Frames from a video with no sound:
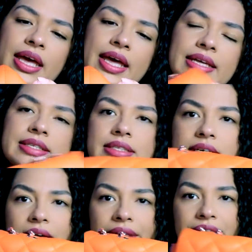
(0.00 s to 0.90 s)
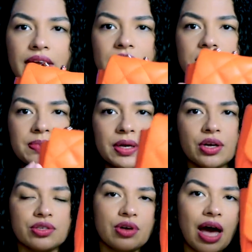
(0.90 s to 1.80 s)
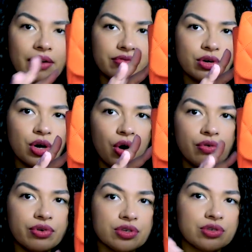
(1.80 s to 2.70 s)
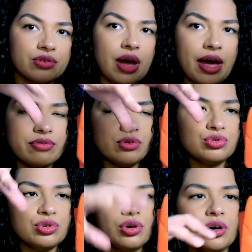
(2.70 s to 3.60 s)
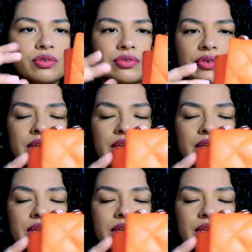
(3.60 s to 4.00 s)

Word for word: And uh, I think it's because you have the cover, so you have, you know, to cover